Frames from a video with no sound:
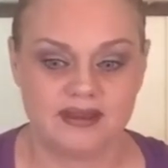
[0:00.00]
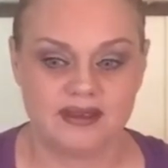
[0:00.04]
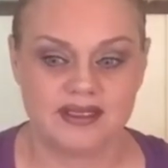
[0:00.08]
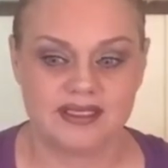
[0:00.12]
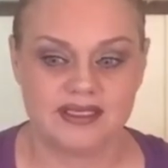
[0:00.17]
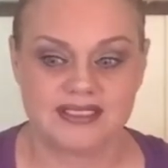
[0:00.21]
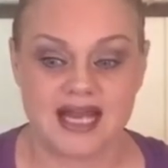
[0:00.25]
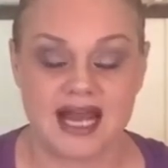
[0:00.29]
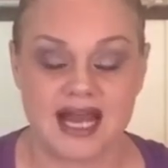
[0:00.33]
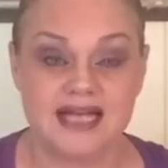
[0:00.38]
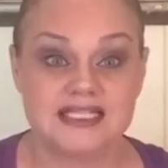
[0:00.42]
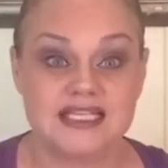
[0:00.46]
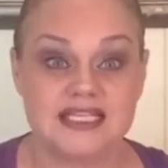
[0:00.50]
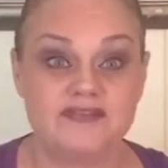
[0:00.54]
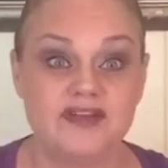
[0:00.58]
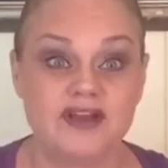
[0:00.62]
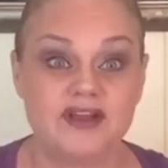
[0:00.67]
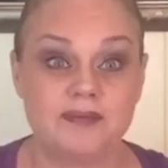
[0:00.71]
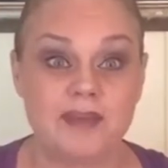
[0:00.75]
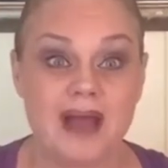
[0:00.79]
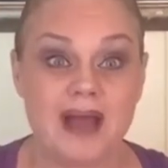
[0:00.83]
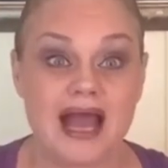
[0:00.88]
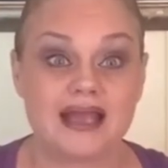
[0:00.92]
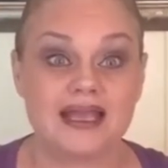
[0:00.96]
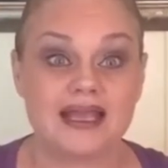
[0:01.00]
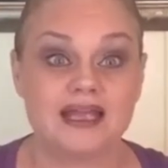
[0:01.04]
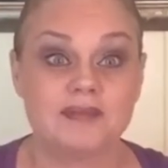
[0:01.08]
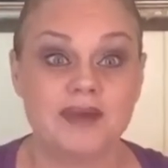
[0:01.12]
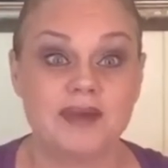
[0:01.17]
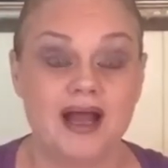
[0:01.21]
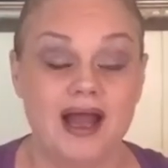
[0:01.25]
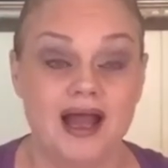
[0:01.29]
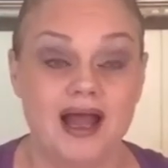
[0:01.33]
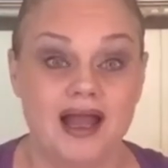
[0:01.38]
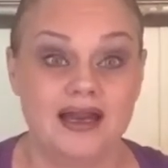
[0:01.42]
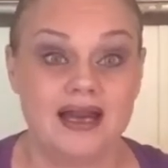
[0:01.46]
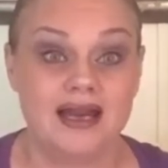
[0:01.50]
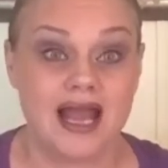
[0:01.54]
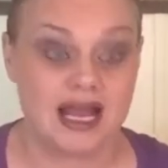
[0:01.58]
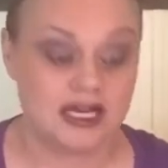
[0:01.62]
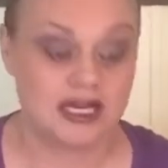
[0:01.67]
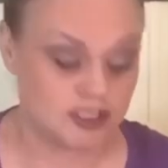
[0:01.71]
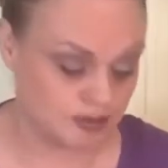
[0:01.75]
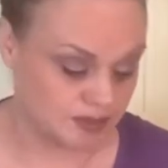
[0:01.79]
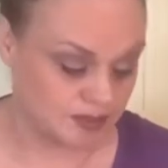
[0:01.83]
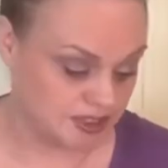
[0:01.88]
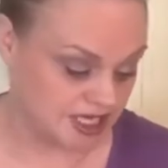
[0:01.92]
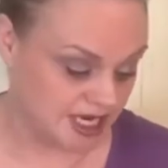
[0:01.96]
scientific backing behind
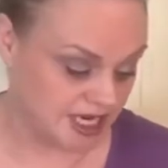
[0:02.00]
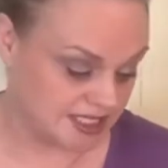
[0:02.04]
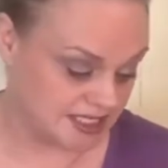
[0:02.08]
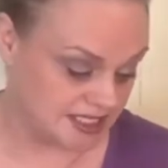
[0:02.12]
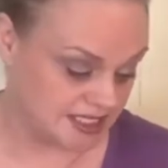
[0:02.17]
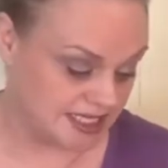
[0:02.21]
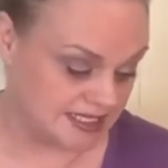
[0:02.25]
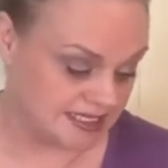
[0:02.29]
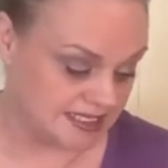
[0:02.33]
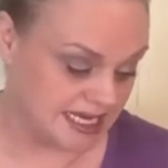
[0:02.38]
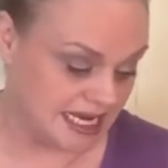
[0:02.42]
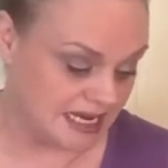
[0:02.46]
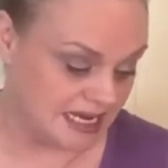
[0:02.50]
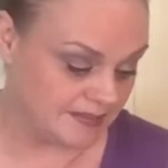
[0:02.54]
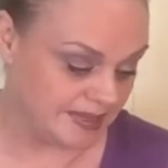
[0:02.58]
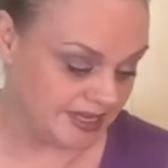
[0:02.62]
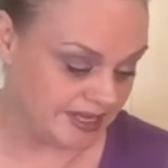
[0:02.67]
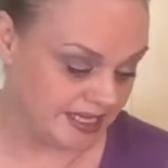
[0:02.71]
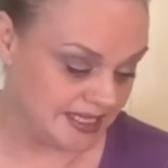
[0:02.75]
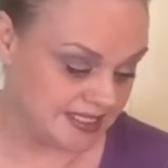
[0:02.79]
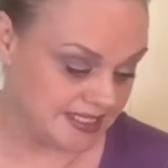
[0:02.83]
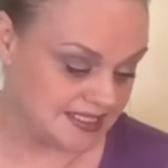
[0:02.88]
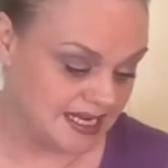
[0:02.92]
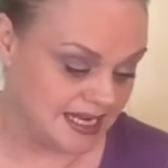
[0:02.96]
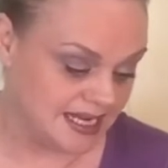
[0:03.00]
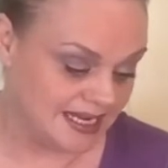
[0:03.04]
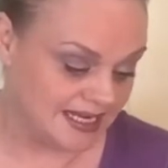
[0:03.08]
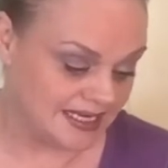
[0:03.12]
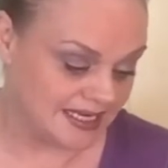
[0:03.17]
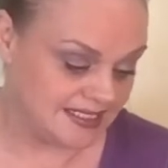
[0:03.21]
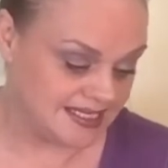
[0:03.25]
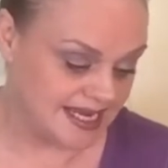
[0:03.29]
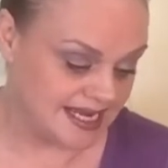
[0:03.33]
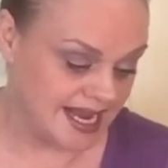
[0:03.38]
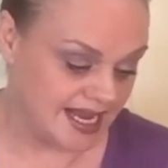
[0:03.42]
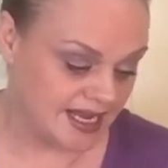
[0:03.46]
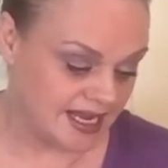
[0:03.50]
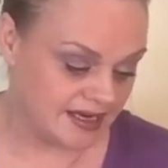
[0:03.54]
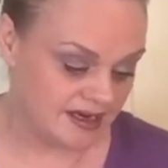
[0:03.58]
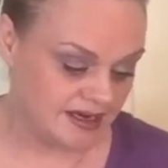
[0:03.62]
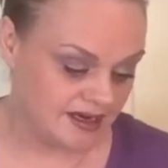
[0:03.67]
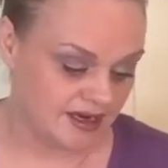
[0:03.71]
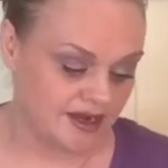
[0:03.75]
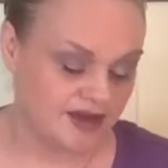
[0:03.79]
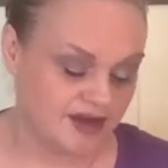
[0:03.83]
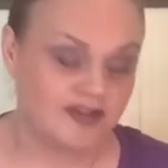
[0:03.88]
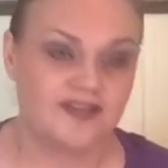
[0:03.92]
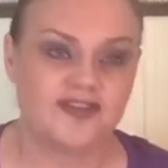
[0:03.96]
astral projection. His name is Dan
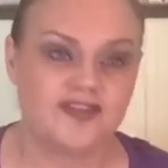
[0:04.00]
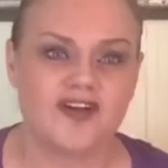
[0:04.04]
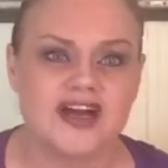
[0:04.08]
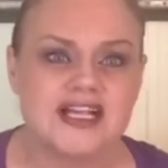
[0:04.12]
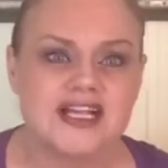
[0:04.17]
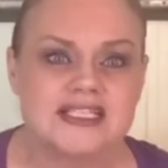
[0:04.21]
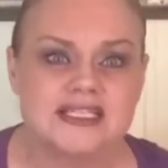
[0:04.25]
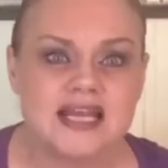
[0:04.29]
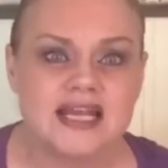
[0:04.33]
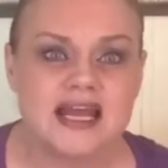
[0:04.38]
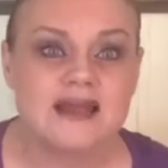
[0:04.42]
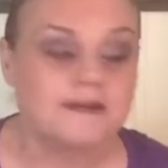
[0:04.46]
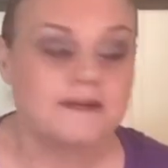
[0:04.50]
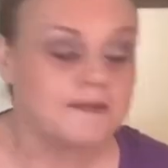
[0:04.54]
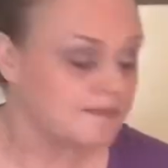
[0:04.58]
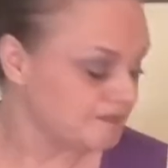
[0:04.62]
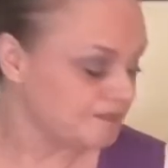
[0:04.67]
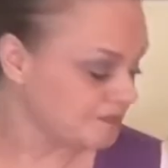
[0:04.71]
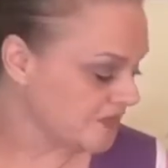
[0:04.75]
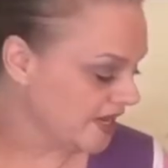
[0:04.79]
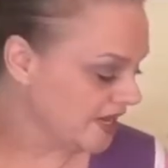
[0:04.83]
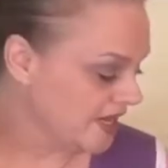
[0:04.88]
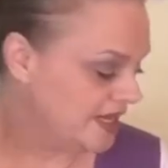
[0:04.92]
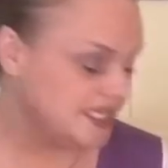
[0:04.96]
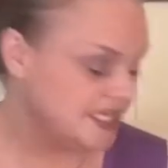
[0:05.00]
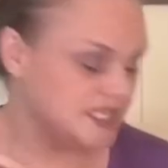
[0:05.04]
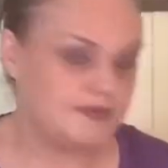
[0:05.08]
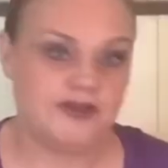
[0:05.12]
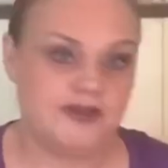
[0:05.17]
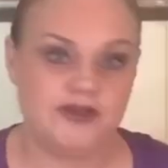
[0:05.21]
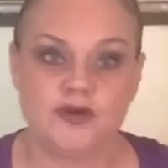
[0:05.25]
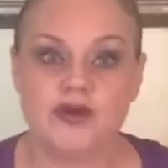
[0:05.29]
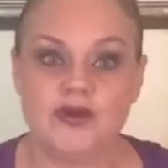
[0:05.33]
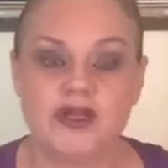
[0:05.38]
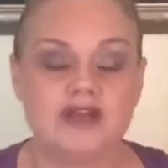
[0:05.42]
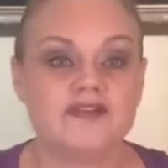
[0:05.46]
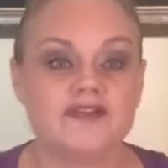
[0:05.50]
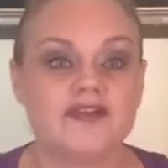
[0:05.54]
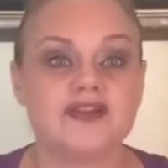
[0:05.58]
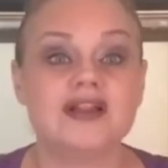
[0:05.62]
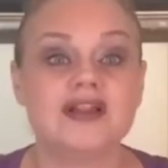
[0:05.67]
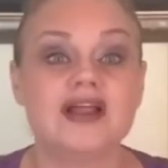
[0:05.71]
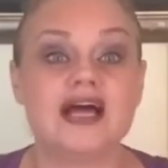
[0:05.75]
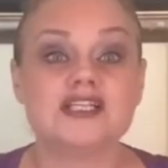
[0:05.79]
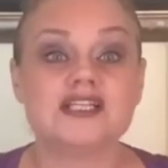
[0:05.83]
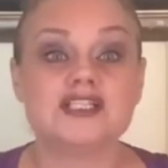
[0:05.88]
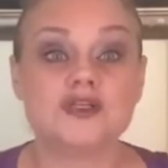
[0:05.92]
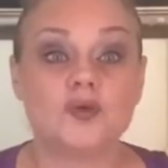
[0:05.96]
Frasenet. He's been doing it for the
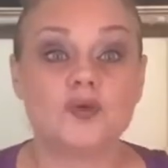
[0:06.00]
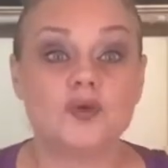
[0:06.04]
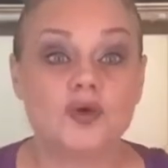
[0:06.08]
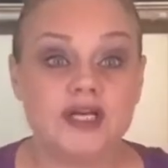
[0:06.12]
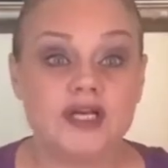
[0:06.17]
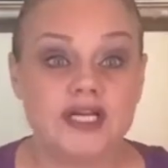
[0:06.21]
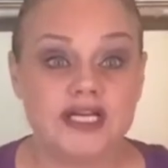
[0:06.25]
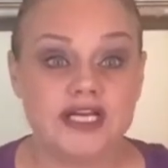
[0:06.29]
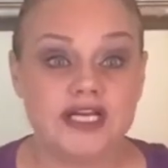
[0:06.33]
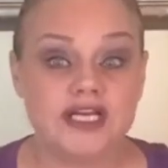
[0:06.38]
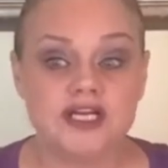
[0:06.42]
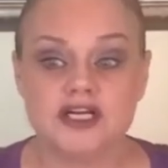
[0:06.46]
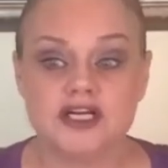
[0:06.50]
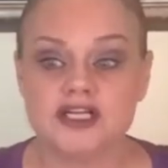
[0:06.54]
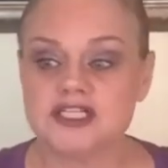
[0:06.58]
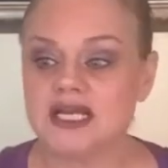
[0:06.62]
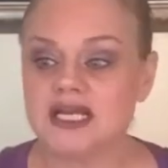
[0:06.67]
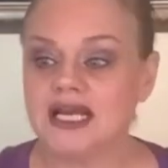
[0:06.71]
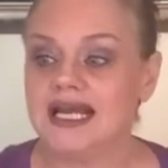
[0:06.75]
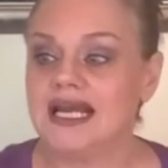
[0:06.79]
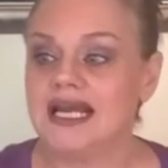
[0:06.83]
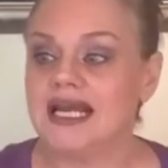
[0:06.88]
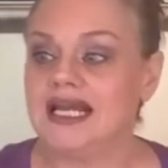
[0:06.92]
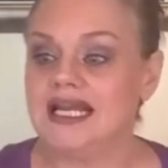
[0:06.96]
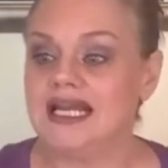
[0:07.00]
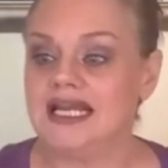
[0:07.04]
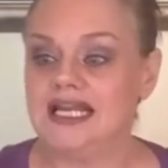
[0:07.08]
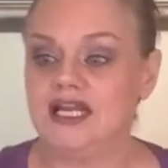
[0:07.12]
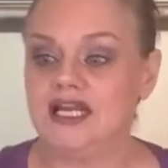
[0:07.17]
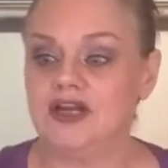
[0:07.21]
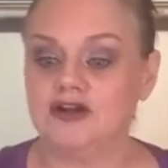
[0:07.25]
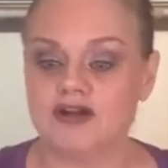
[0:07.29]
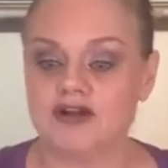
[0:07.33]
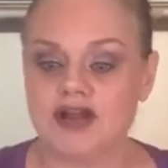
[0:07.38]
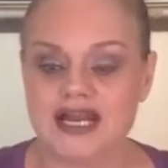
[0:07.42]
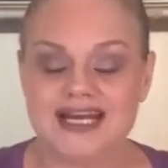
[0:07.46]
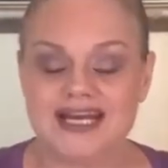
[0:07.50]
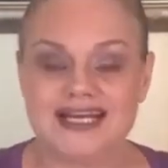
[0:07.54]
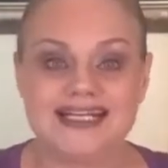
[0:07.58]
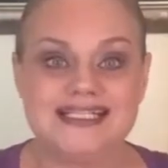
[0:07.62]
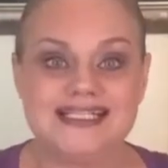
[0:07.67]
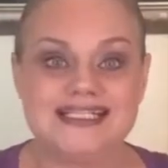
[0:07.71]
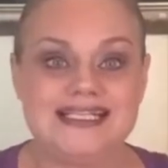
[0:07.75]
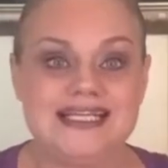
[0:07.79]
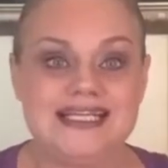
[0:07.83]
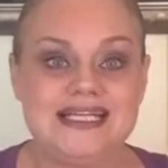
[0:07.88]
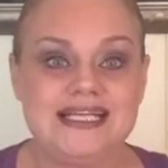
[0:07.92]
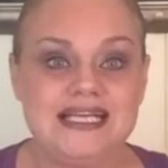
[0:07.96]
last 20 years. He created a
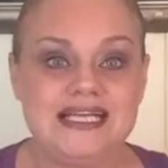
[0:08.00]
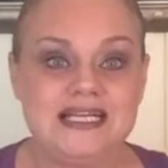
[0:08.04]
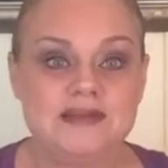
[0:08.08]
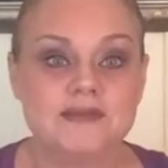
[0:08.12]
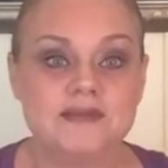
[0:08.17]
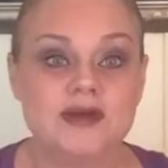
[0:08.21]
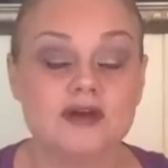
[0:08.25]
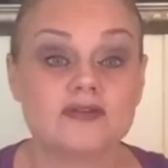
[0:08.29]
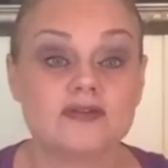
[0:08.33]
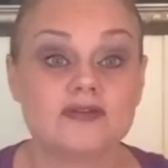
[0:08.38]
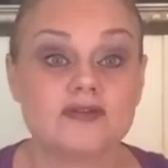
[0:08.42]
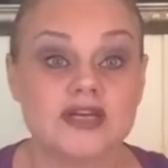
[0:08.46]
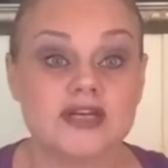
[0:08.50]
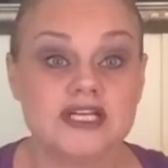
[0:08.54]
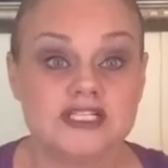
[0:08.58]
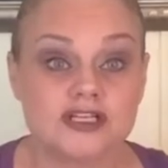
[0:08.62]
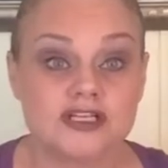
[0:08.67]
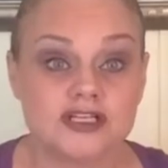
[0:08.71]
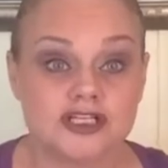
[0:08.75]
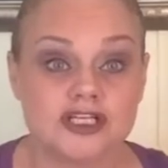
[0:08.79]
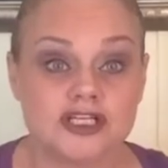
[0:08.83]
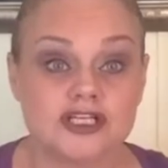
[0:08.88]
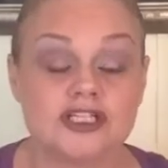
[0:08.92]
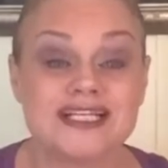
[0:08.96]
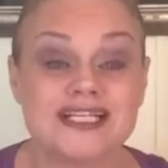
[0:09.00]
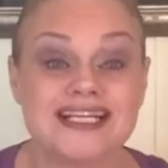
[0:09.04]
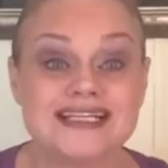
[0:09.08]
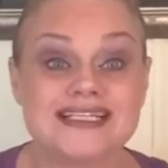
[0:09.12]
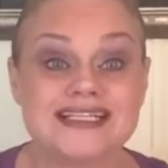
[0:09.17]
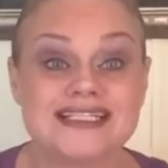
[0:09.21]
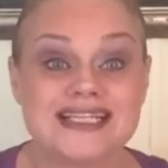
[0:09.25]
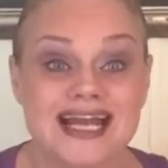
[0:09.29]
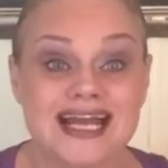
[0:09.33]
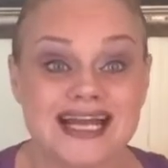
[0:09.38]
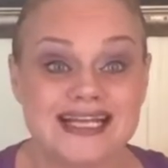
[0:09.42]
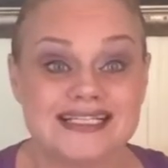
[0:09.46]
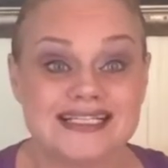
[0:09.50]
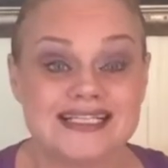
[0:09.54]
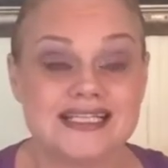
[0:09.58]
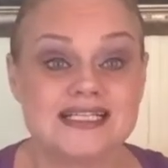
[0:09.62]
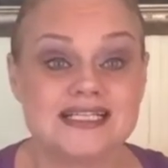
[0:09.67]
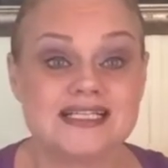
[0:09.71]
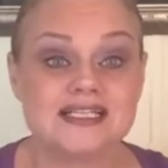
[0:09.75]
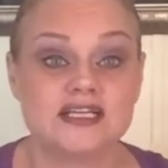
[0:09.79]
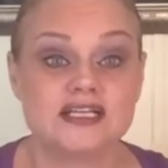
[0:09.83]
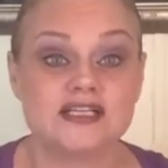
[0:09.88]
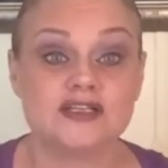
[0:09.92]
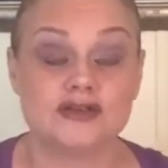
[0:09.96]
team of researchers and
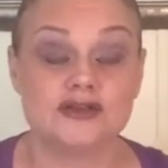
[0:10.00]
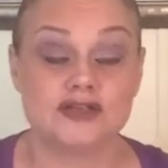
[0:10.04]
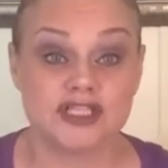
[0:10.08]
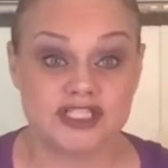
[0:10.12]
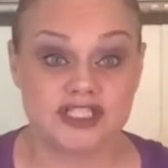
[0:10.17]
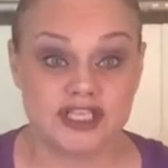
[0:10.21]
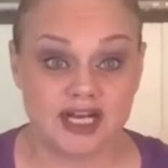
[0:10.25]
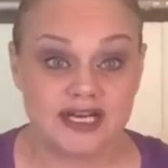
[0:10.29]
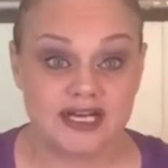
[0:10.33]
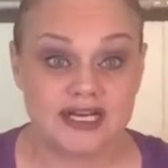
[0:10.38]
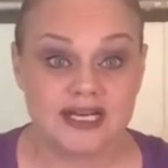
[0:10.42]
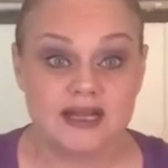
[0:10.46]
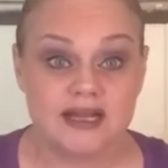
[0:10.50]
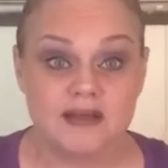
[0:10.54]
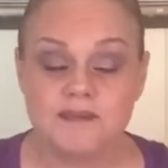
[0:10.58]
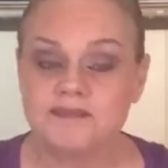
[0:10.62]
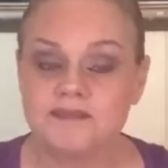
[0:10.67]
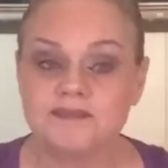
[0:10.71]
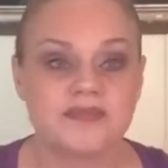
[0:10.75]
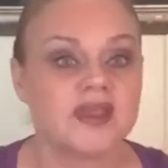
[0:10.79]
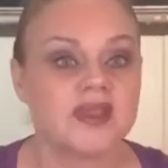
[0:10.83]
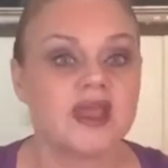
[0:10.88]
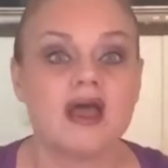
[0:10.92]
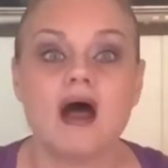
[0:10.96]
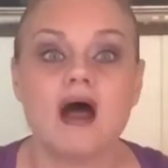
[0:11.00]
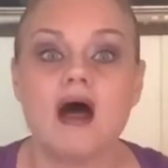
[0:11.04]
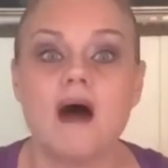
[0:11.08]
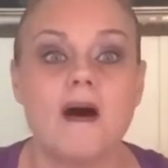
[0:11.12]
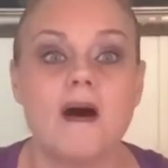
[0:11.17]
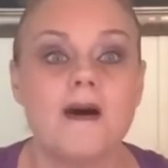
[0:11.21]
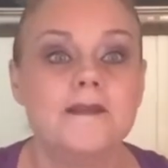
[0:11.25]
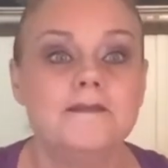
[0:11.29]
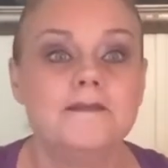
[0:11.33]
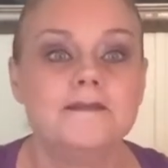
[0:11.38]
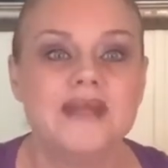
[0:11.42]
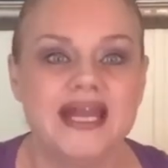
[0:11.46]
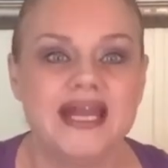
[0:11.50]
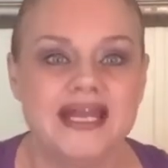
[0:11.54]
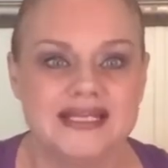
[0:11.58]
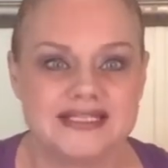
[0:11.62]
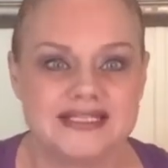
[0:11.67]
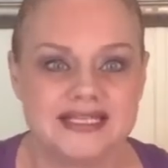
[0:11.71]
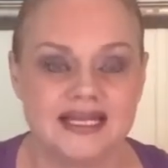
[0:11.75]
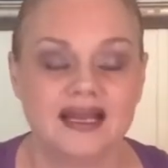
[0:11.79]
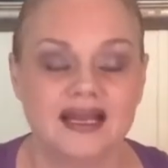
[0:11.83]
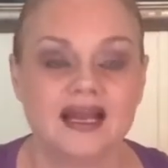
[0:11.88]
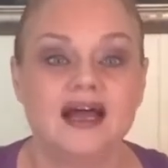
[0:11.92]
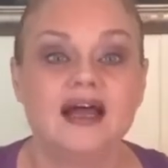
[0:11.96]
scientists to study him.
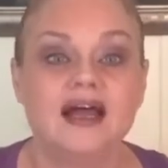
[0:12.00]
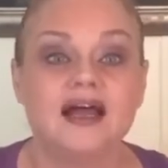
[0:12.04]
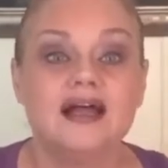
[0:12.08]
Amazing.